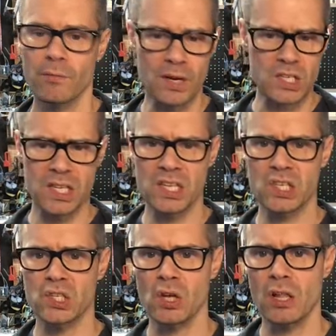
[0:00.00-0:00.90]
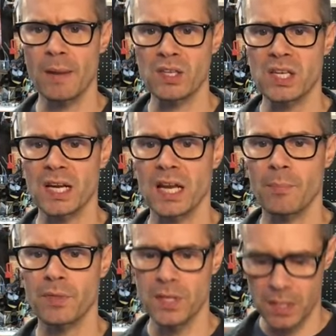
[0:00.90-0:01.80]
The rest of this is all about
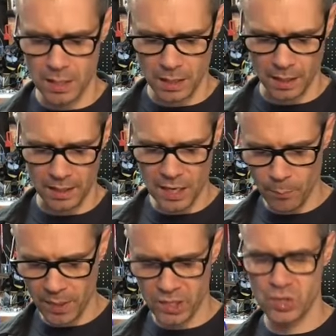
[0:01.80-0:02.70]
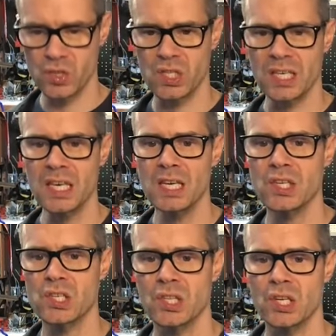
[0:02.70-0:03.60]
setting up the uh, NeoPixels, the
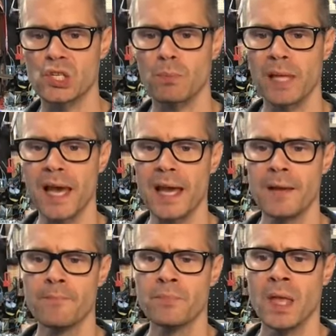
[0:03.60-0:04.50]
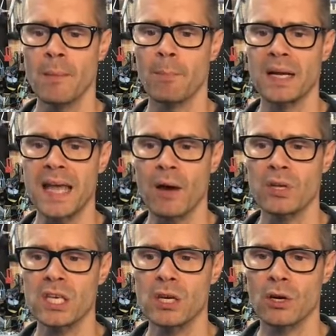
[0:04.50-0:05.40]
keys, and the display. But
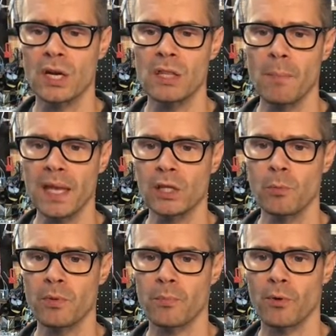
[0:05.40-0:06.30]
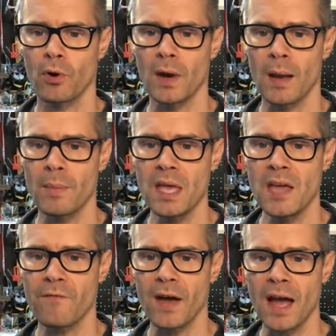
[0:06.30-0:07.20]
down here in the main loop of the program,
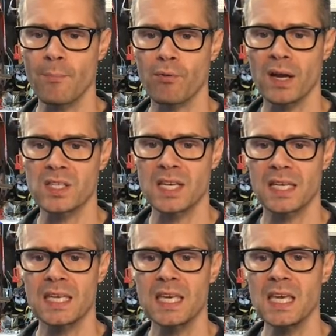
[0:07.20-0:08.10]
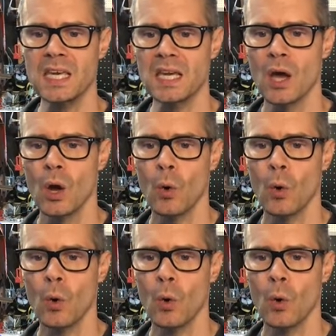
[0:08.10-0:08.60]
if I press a key,